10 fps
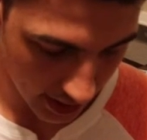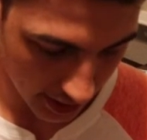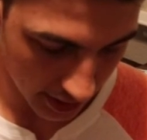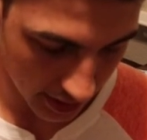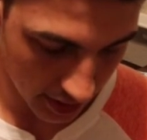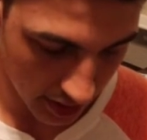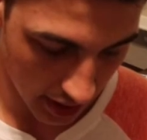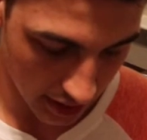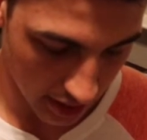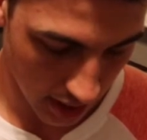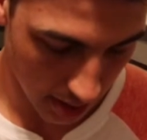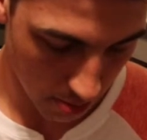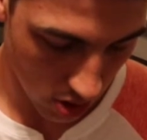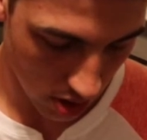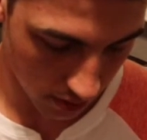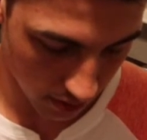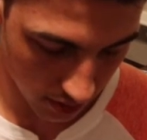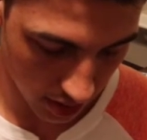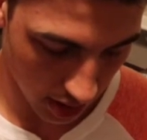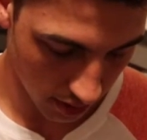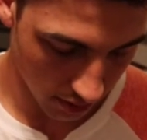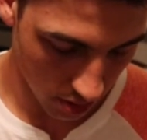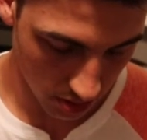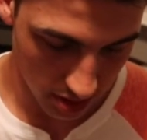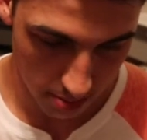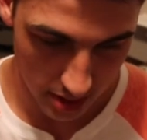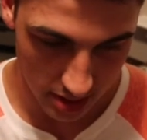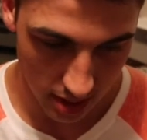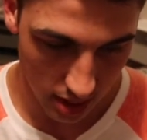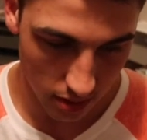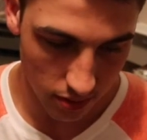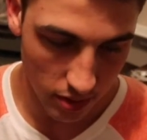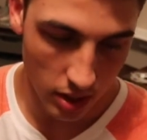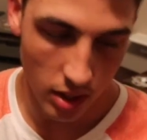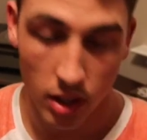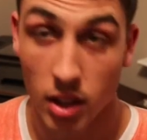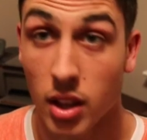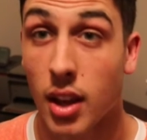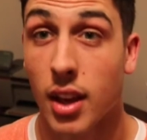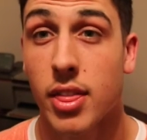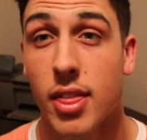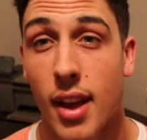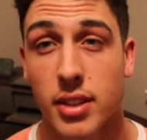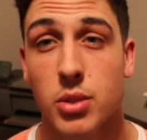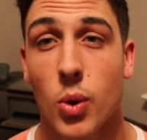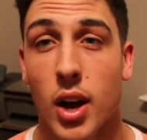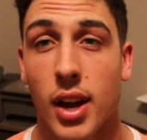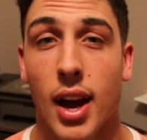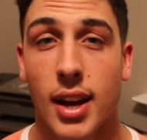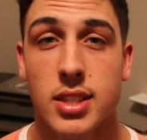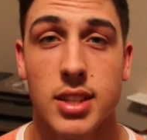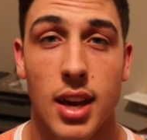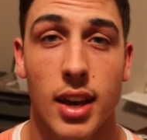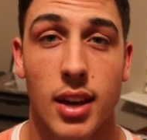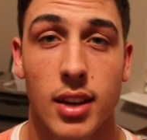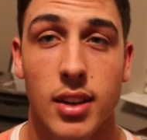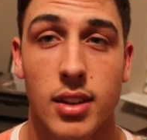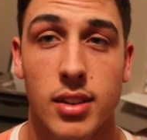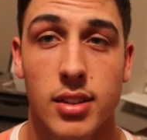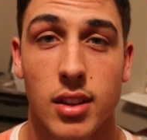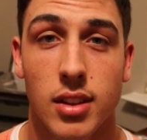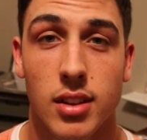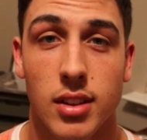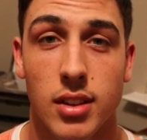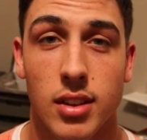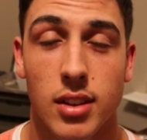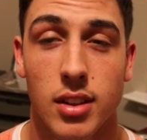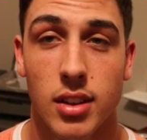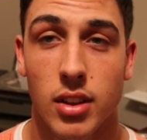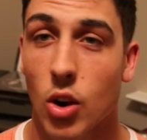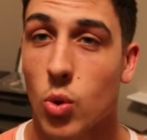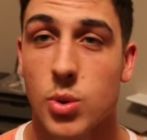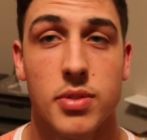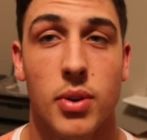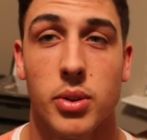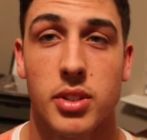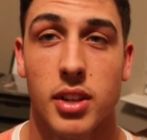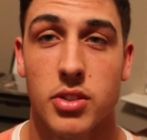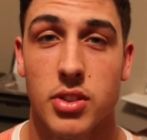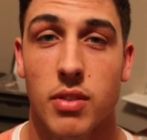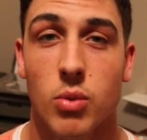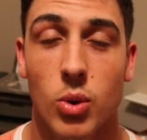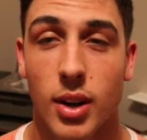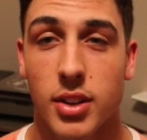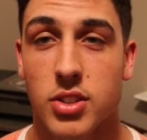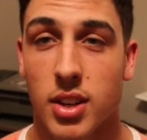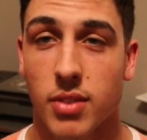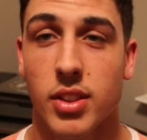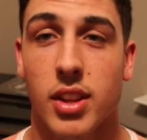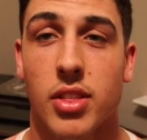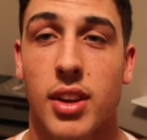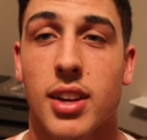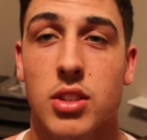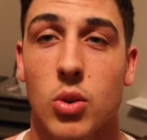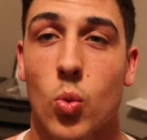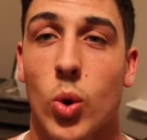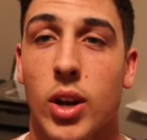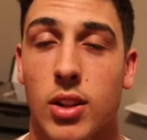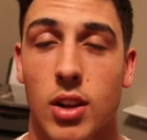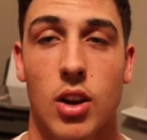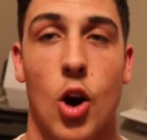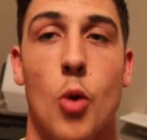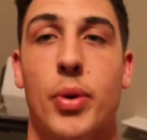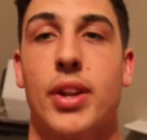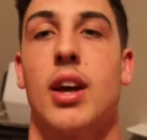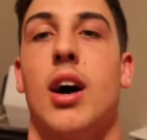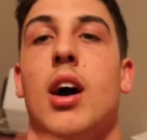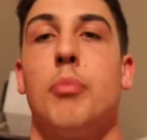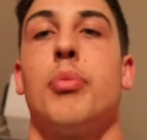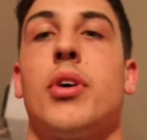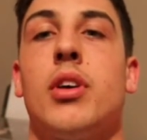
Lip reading: I like to take time off, kind of focus on myself. And that's why I say, always focus on yourself, work on yourself, and then things will open up.